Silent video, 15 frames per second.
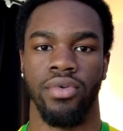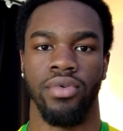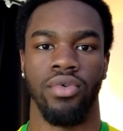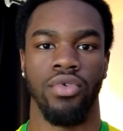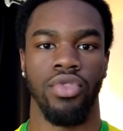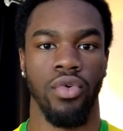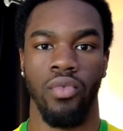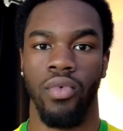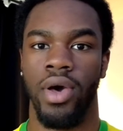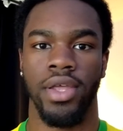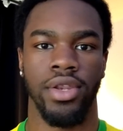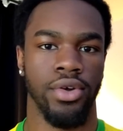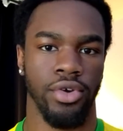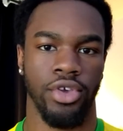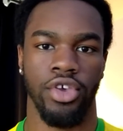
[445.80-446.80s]
or the
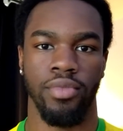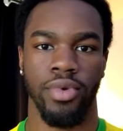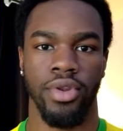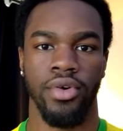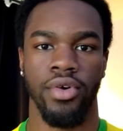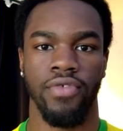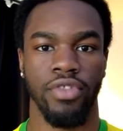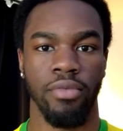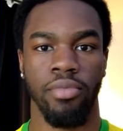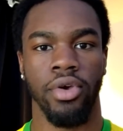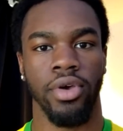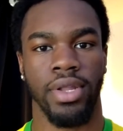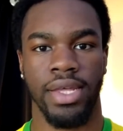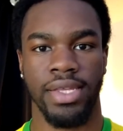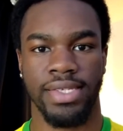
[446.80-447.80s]
Word document of the
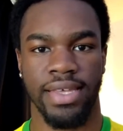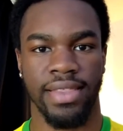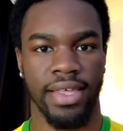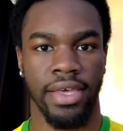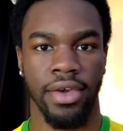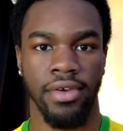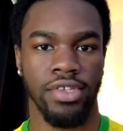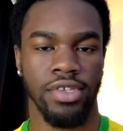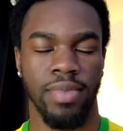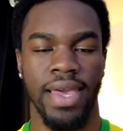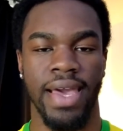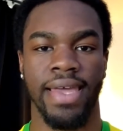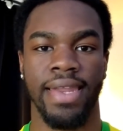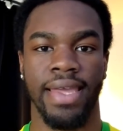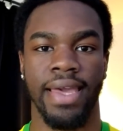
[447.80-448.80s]
booklets that they're going to be
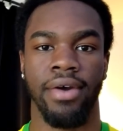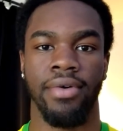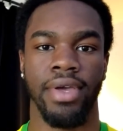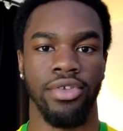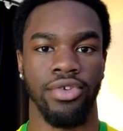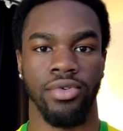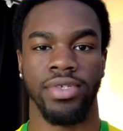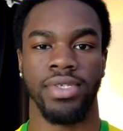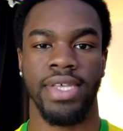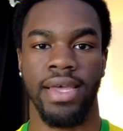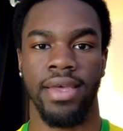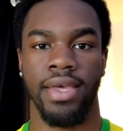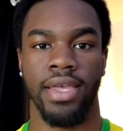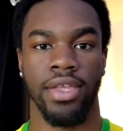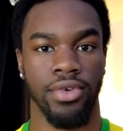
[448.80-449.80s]
handing out in your
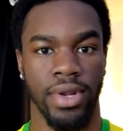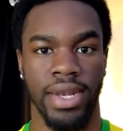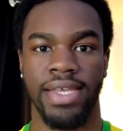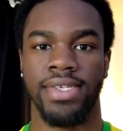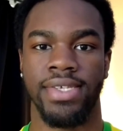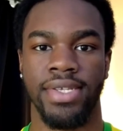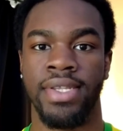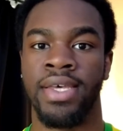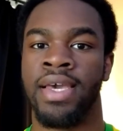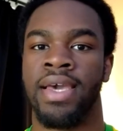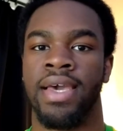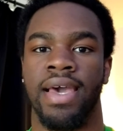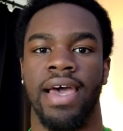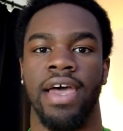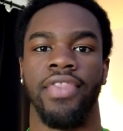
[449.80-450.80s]
set in your lesson,
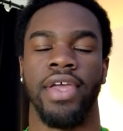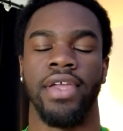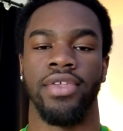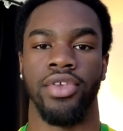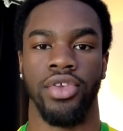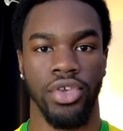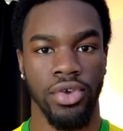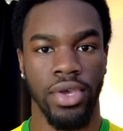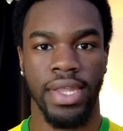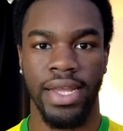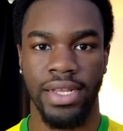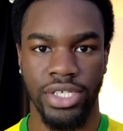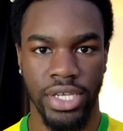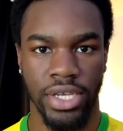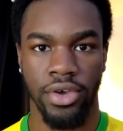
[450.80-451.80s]
and then you can
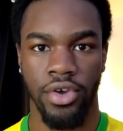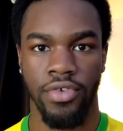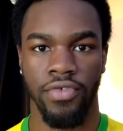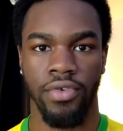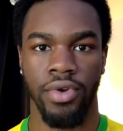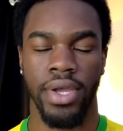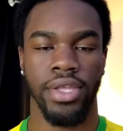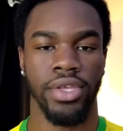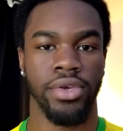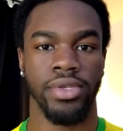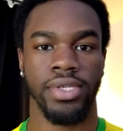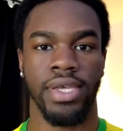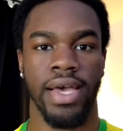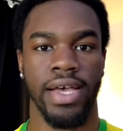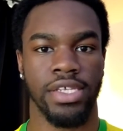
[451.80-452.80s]
actually go through it and
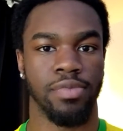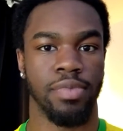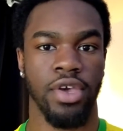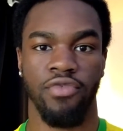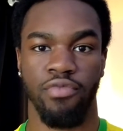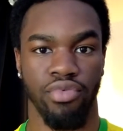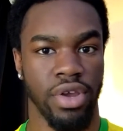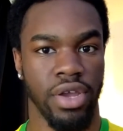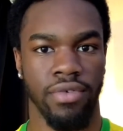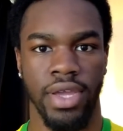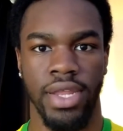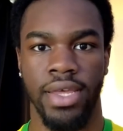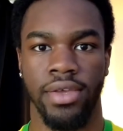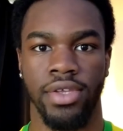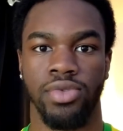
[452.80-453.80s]
use it as a bit of
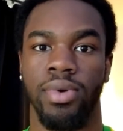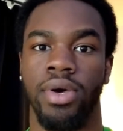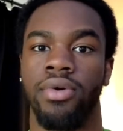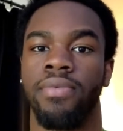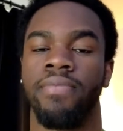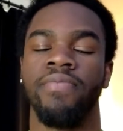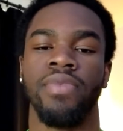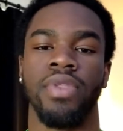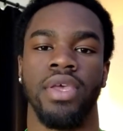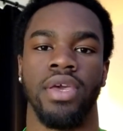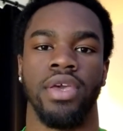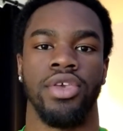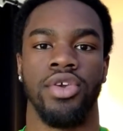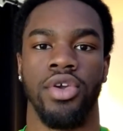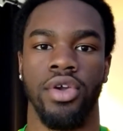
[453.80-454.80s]
pre-reading as well.
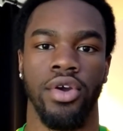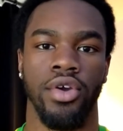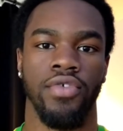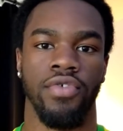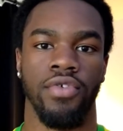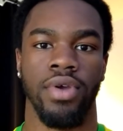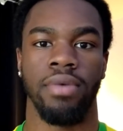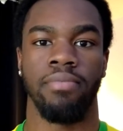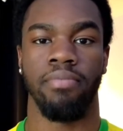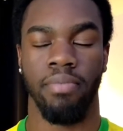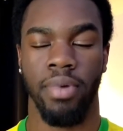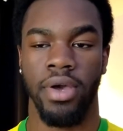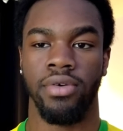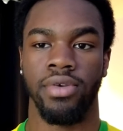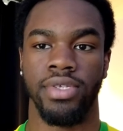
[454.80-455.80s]
You can go through it
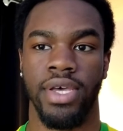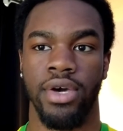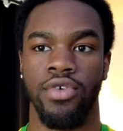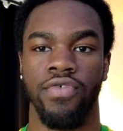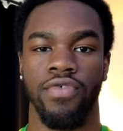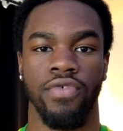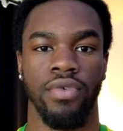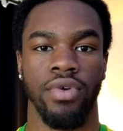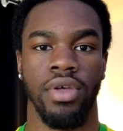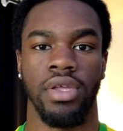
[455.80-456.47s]
by yourself